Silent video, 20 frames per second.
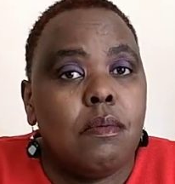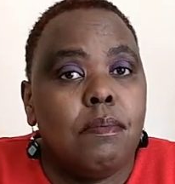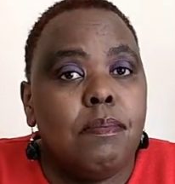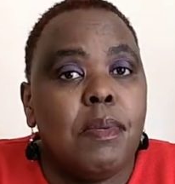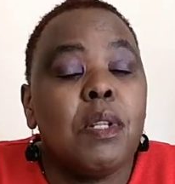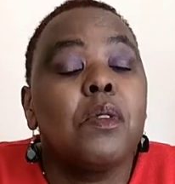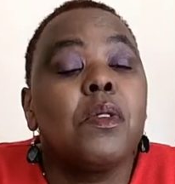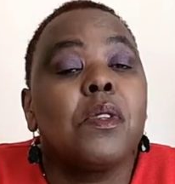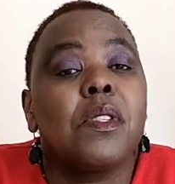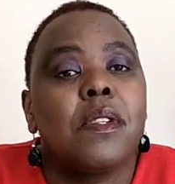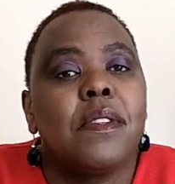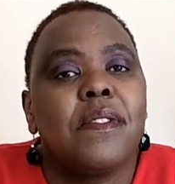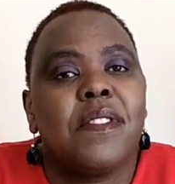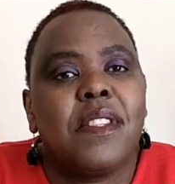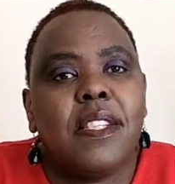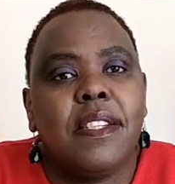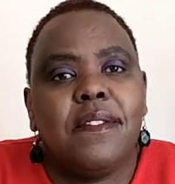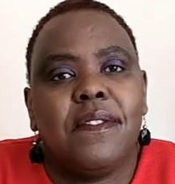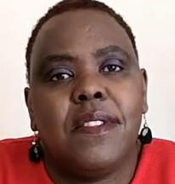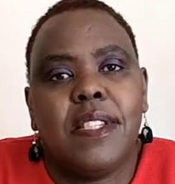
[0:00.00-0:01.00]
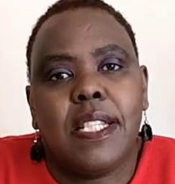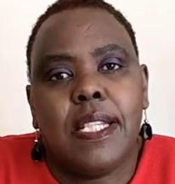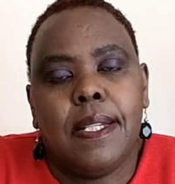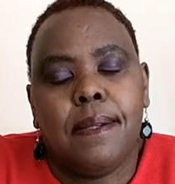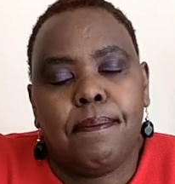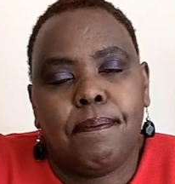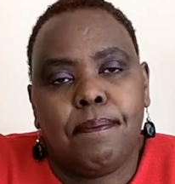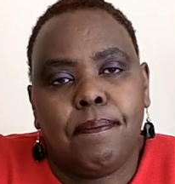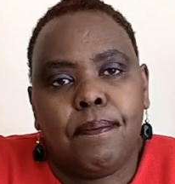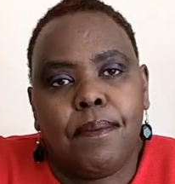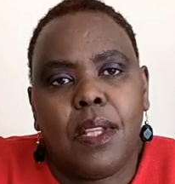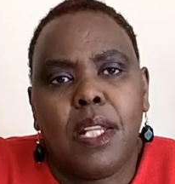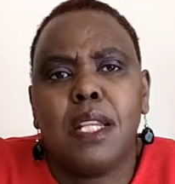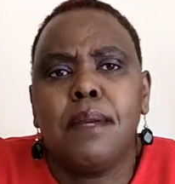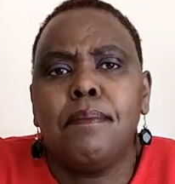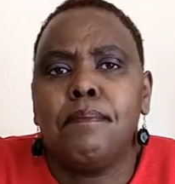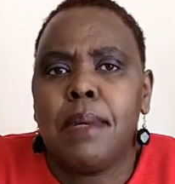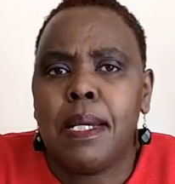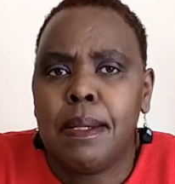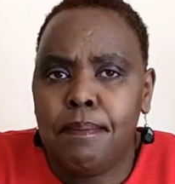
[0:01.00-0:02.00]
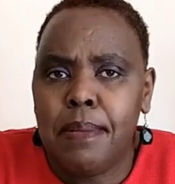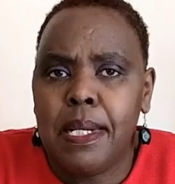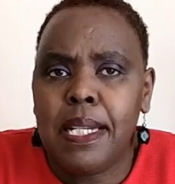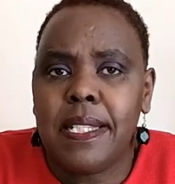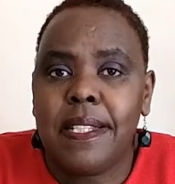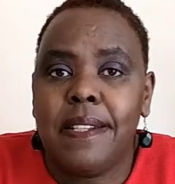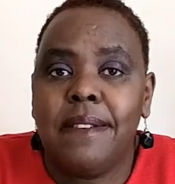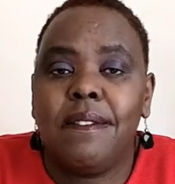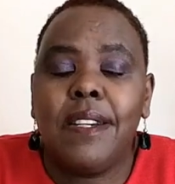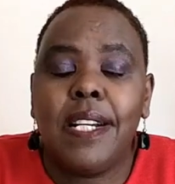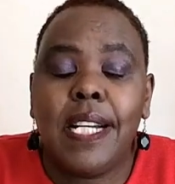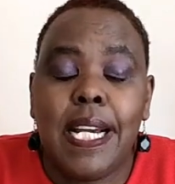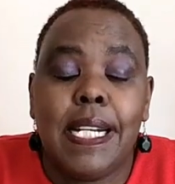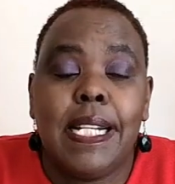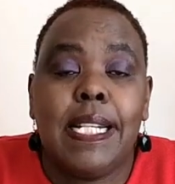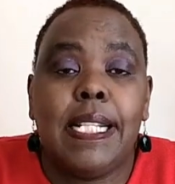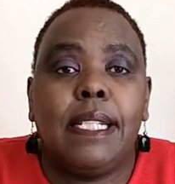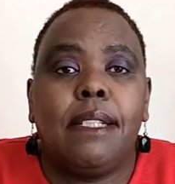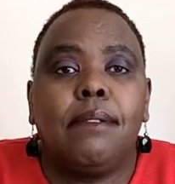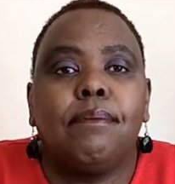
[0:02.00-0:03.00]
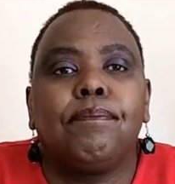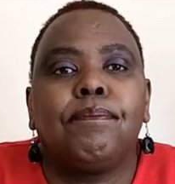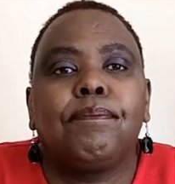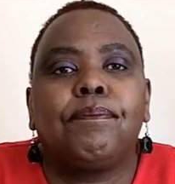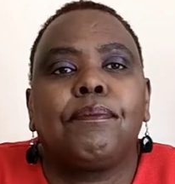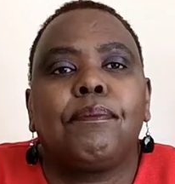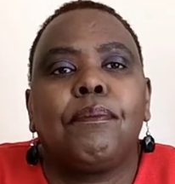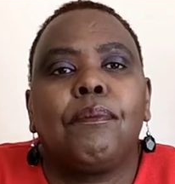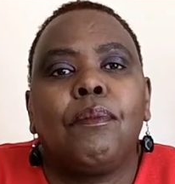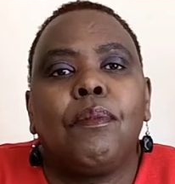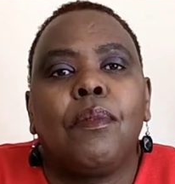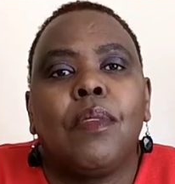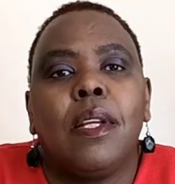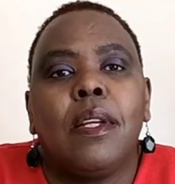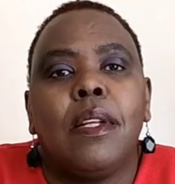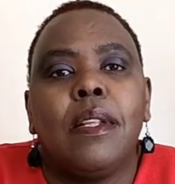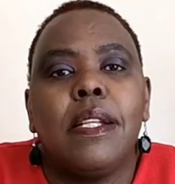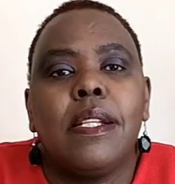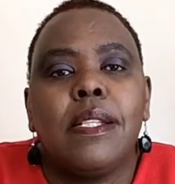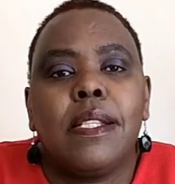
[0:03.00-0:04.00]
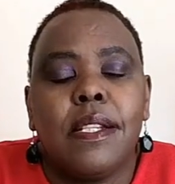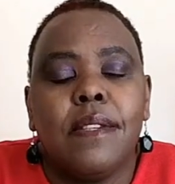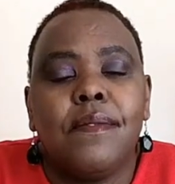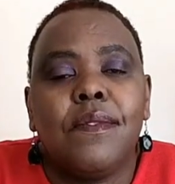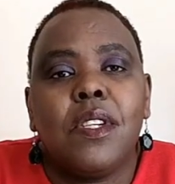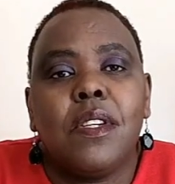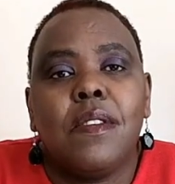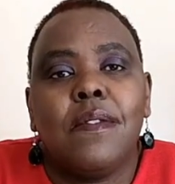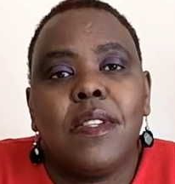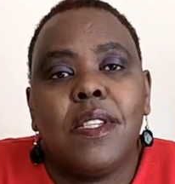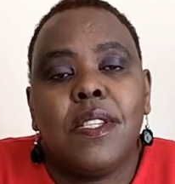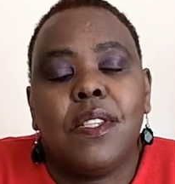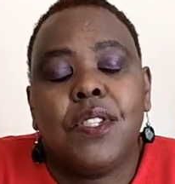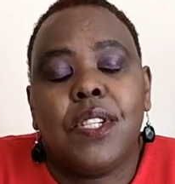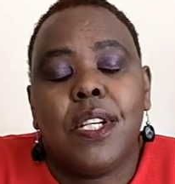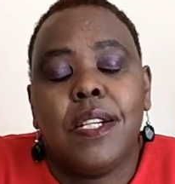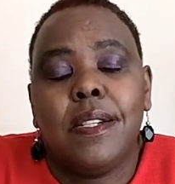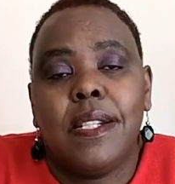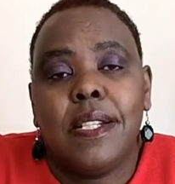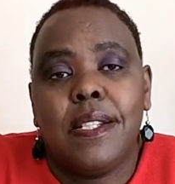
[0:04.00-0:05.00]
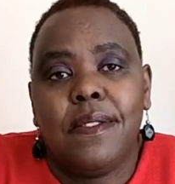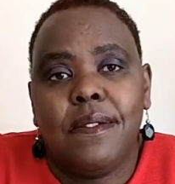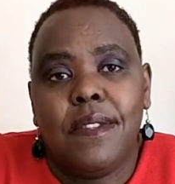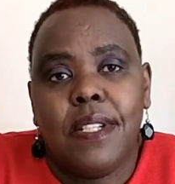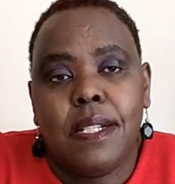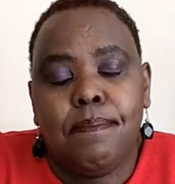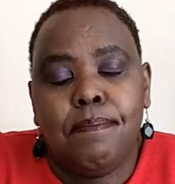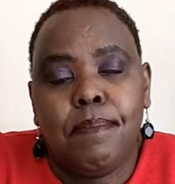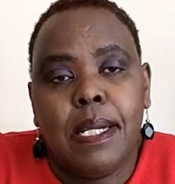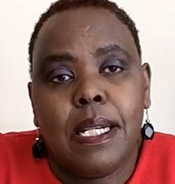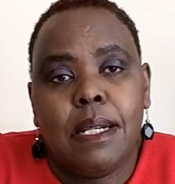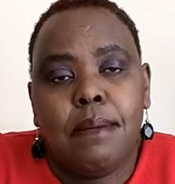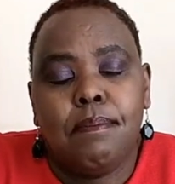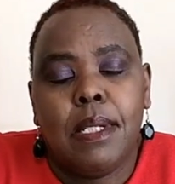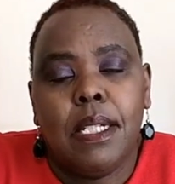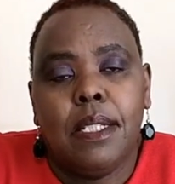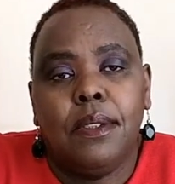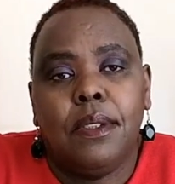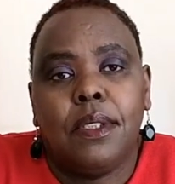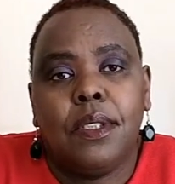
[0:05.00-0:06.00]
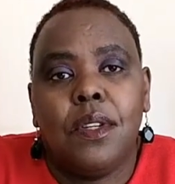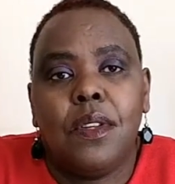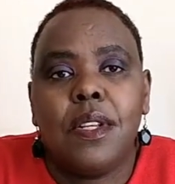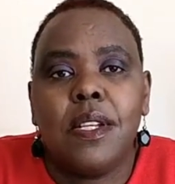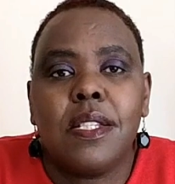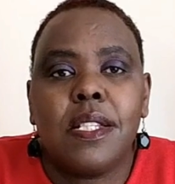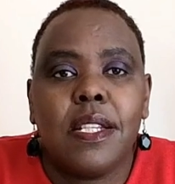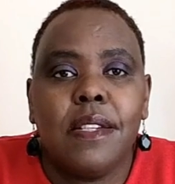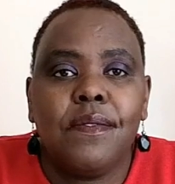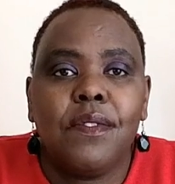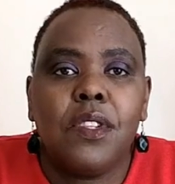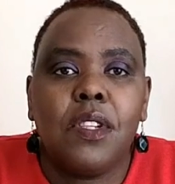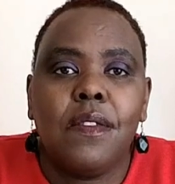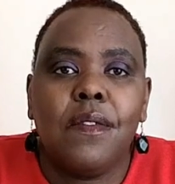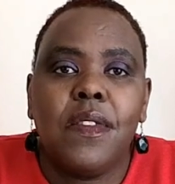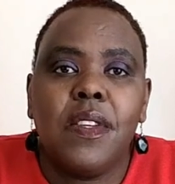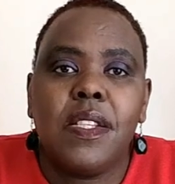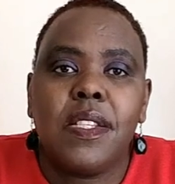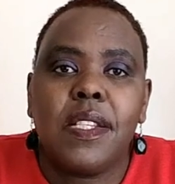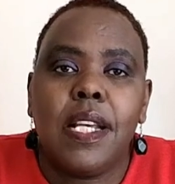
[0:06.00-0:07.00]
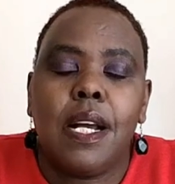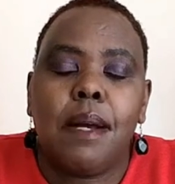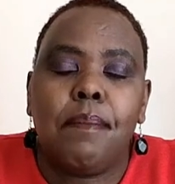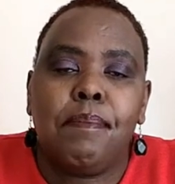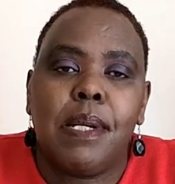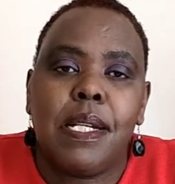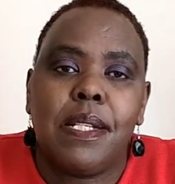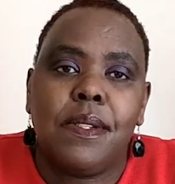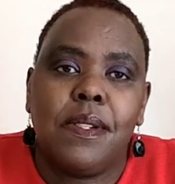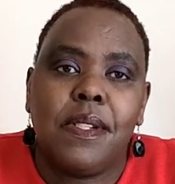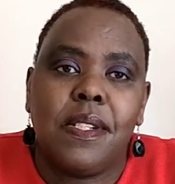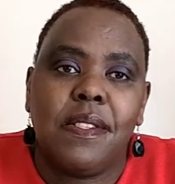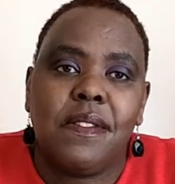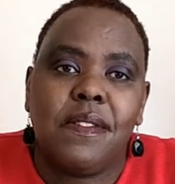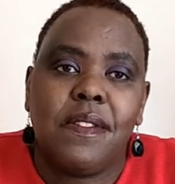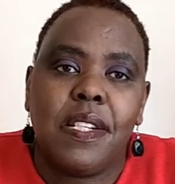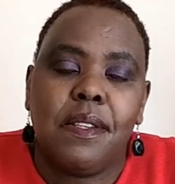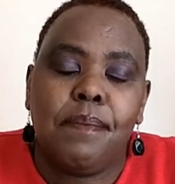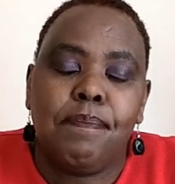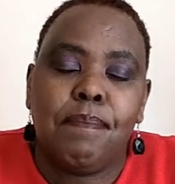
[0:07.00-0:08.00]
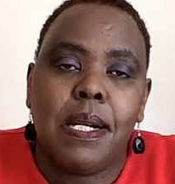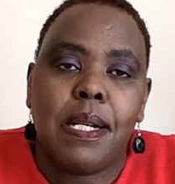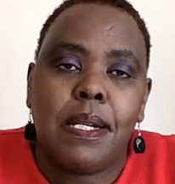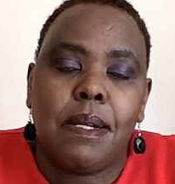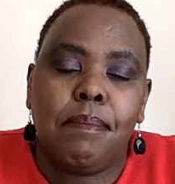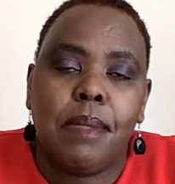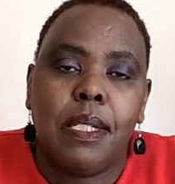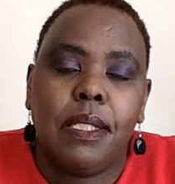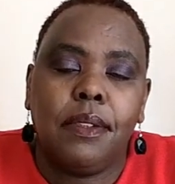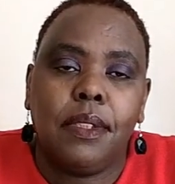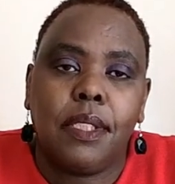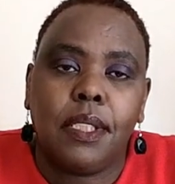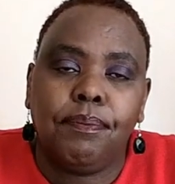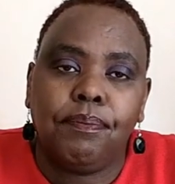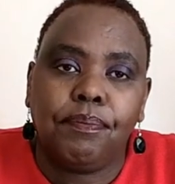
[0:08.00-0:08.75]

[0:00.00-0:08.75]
because of safety. Remember, safeguarding the safety of this child is very paramount, or the safety of this young person is very paramount.